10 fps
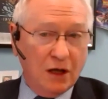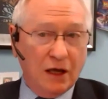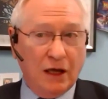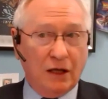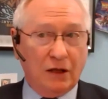
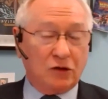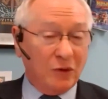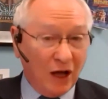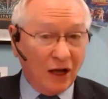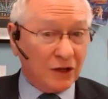And to
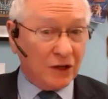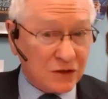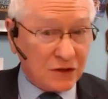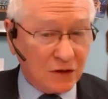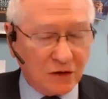be
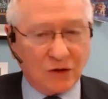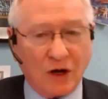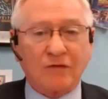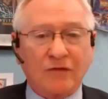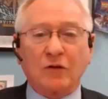honest, there
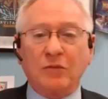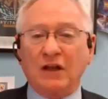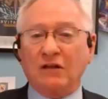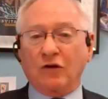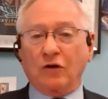aren't very
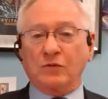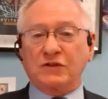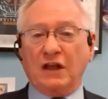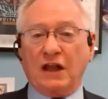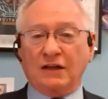many
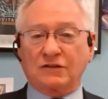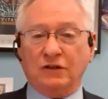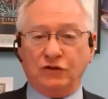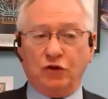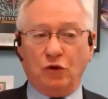firms that
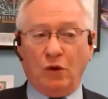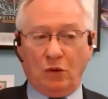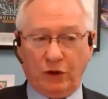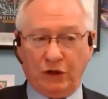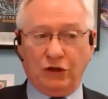actually do
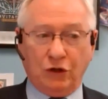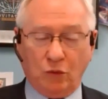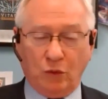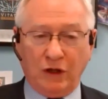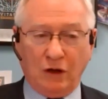what we do.
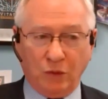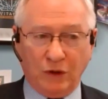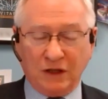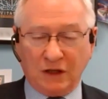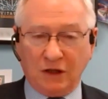
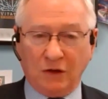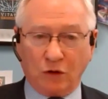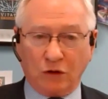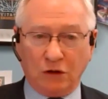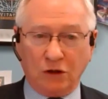We think that
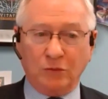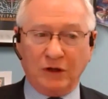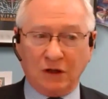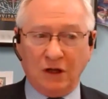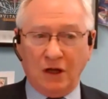we're a little
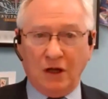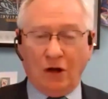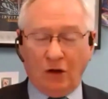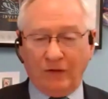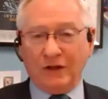bit
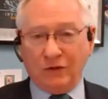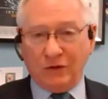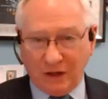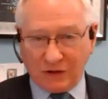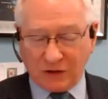on the
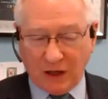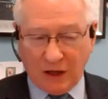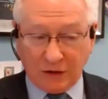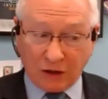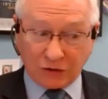unique
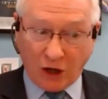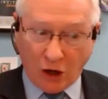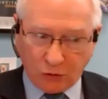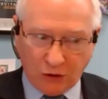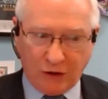side, not
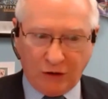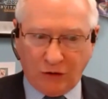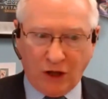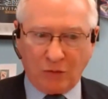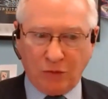totally
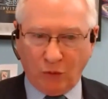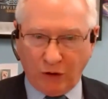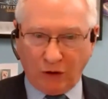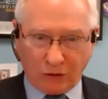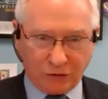unique, but
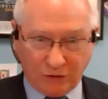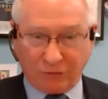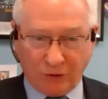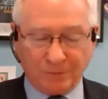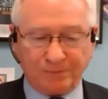we are
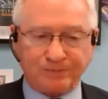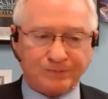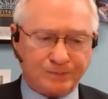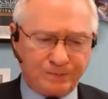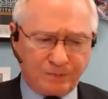different.
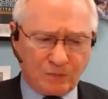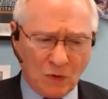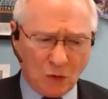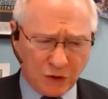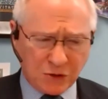
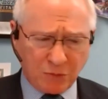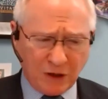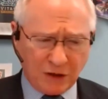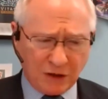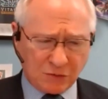We
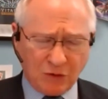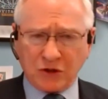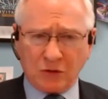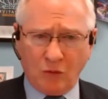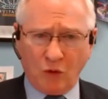spend as
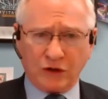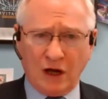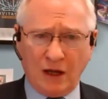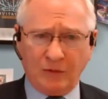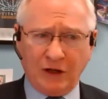much or more
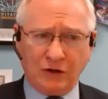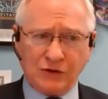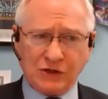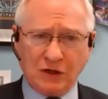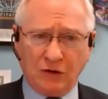time and
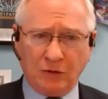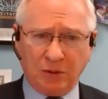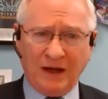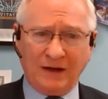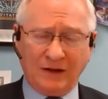energy on the
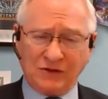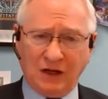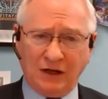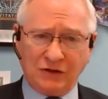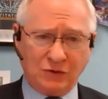planning
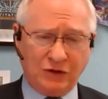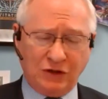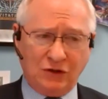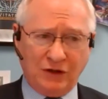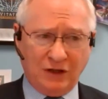side as we
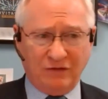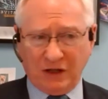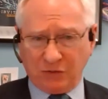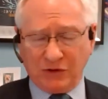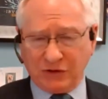do on the
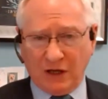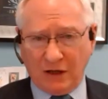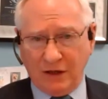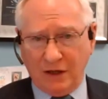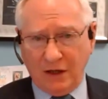investment side,